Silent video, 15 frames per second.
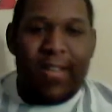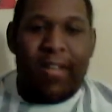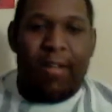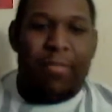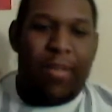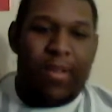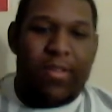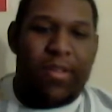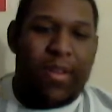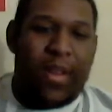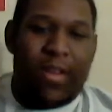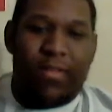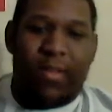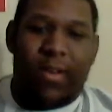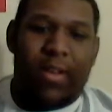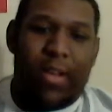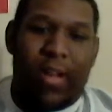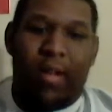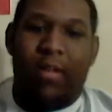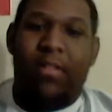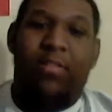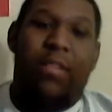Hope you enjoyed this one, the
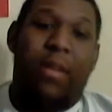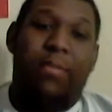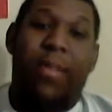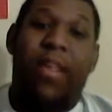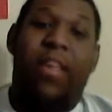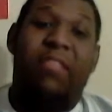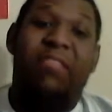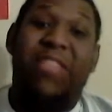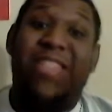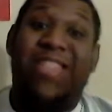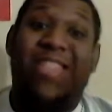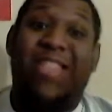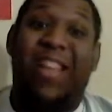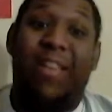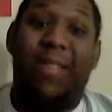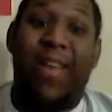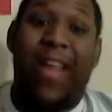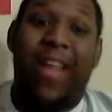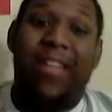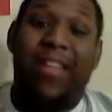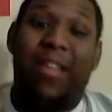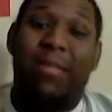color scribe. Thank you. This is Sullivan
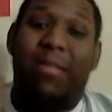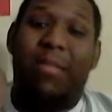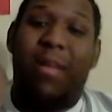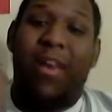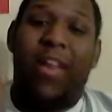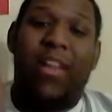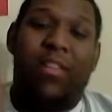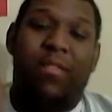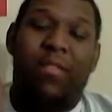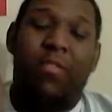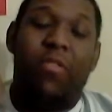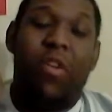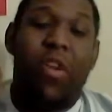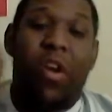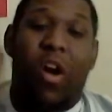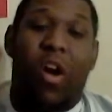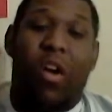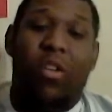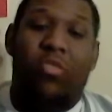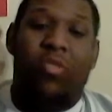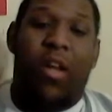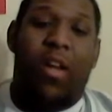Ass giving my latest review
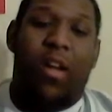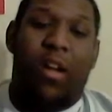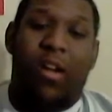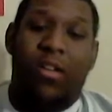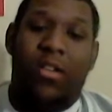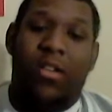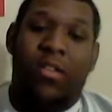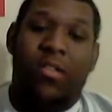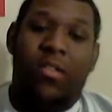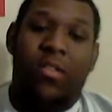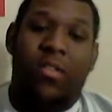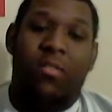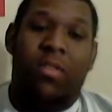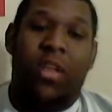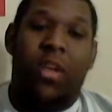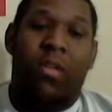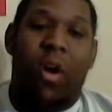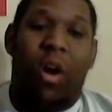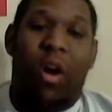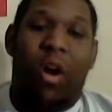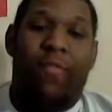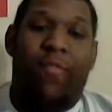on Yu-Gi-Oh!
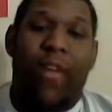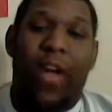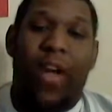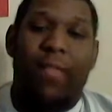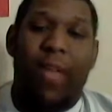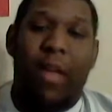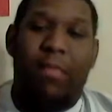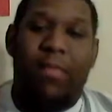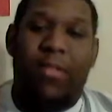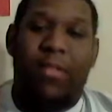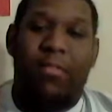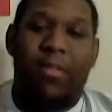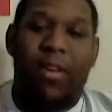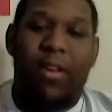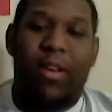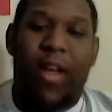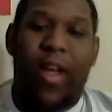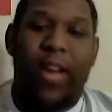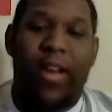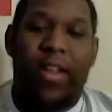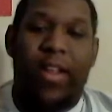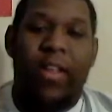Arc 5, episode
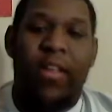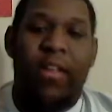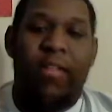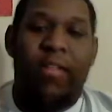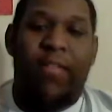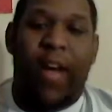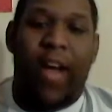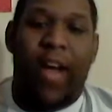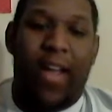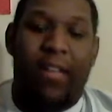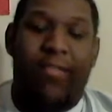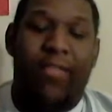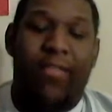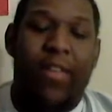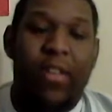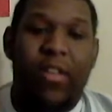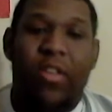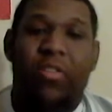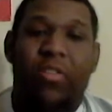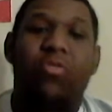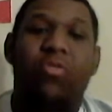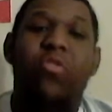95, The
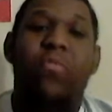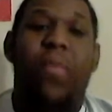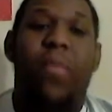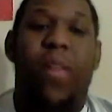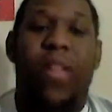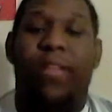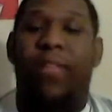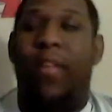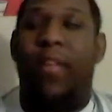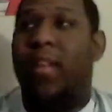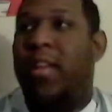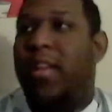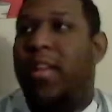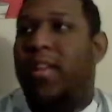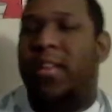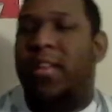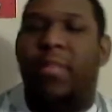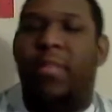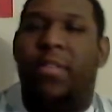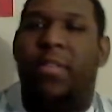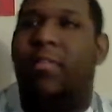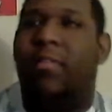Duel You Believe In. This
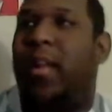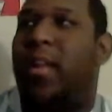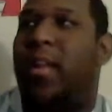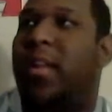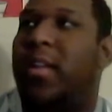episode